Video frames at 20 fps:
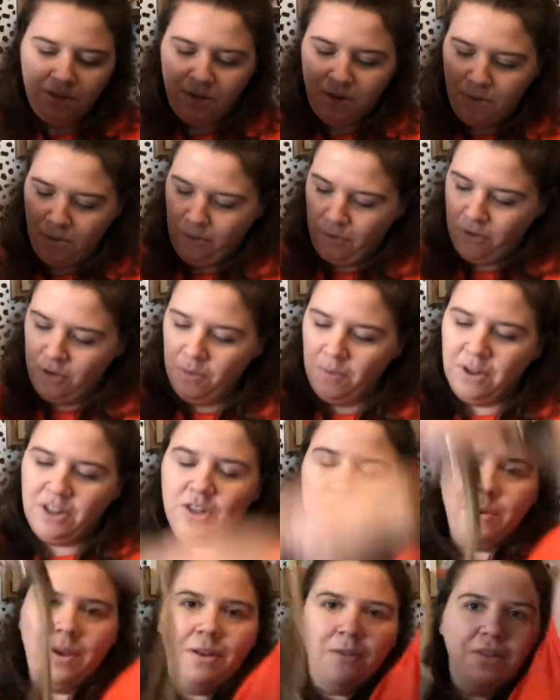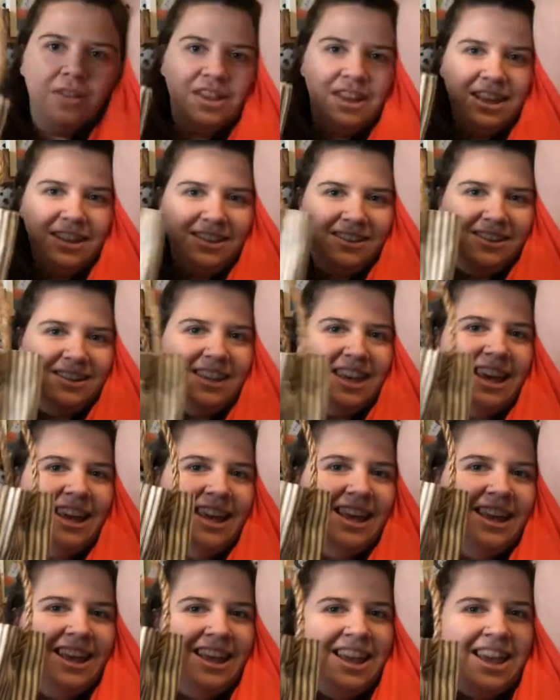don't know too much about this,
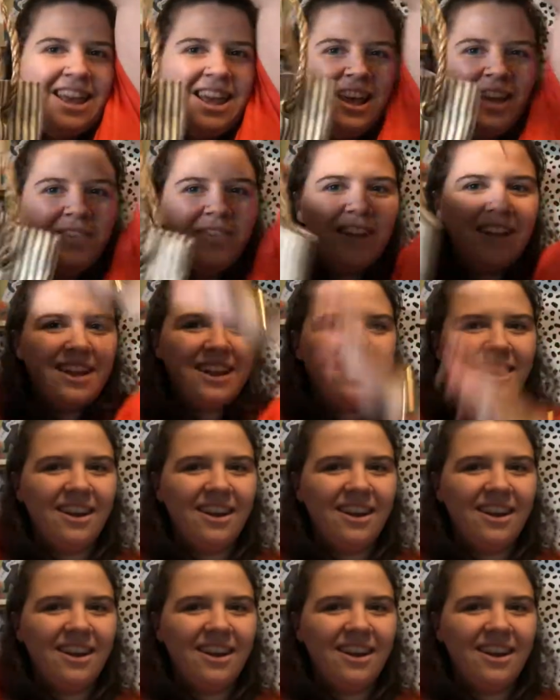but I